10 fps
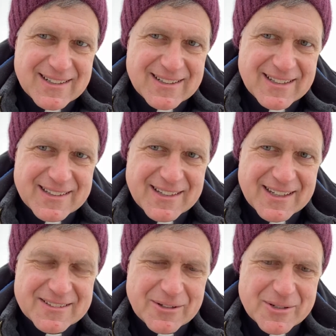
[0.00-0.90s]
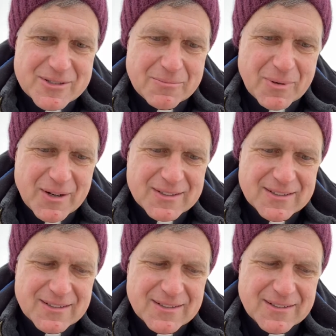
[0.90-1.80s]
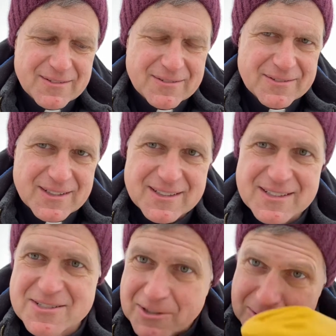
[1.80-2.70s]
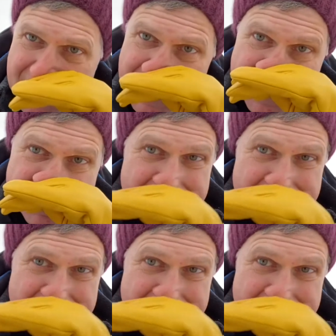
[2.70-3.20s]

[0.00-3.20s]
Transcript: let that tear us apart. We can disagree